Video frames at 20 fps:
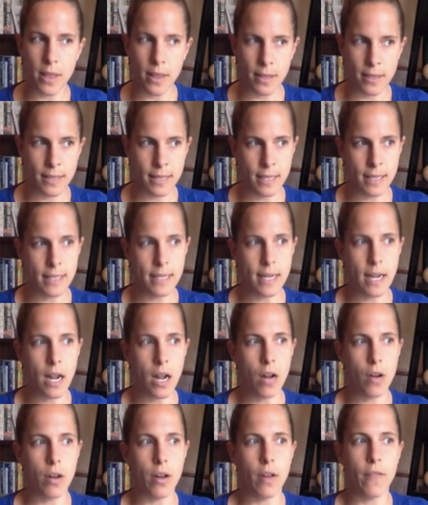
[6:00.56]
sit
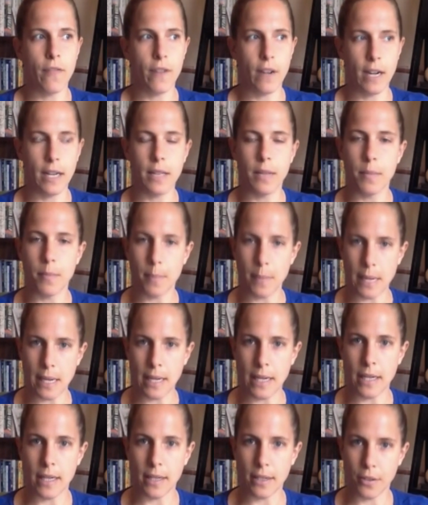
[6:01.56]
down and find the
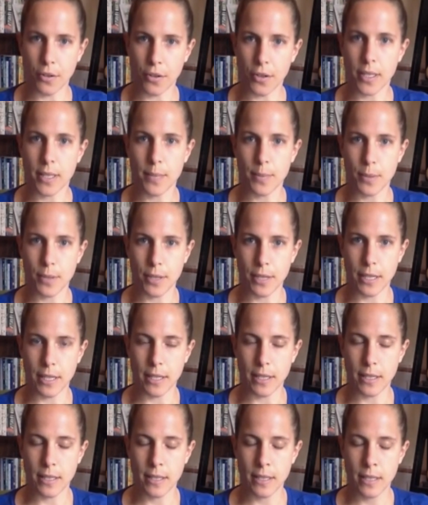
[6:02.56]
meaning in your
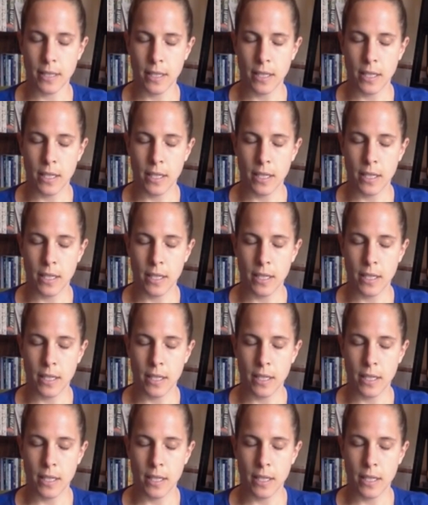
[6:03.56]
experience.